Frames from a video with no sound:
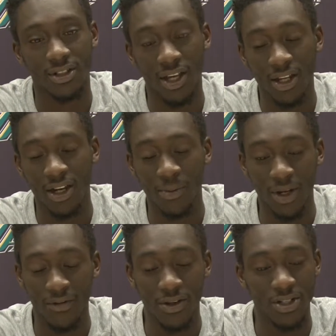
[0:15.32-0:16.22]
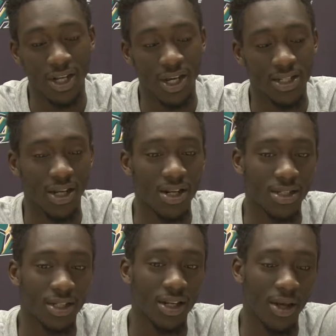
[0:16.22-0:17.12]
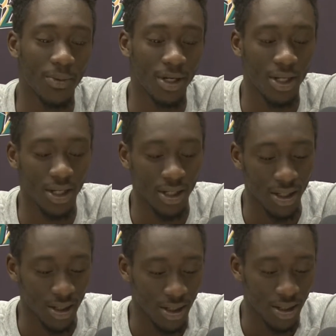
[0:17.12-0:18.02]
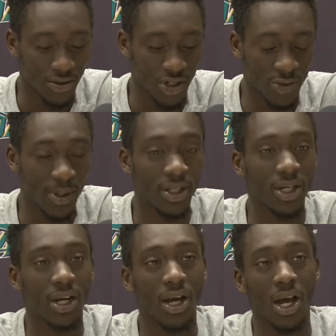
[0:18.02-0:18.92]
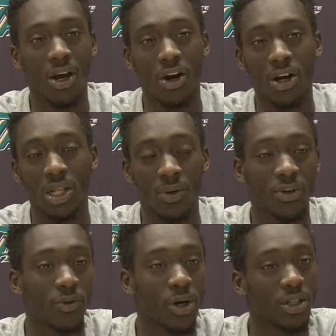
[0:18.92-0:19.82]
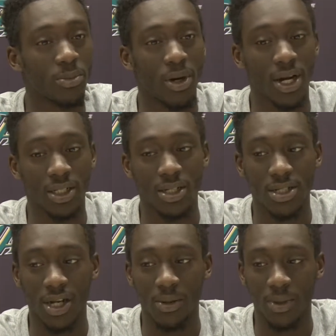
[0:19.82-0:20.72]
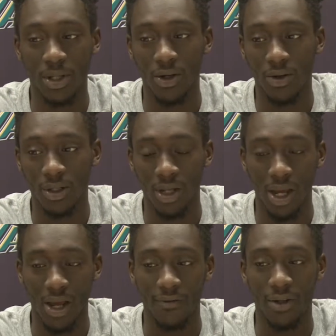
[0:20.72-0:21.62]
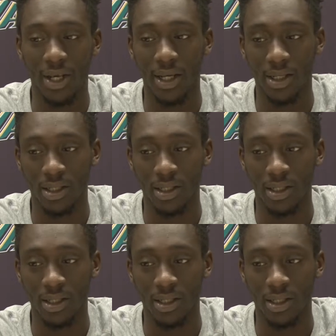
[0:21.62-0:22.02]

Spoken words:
Yeah, I mean, it feels nice, honestly. I mean, just by looking at how hard we worked in practice, I mean, you know, I feel like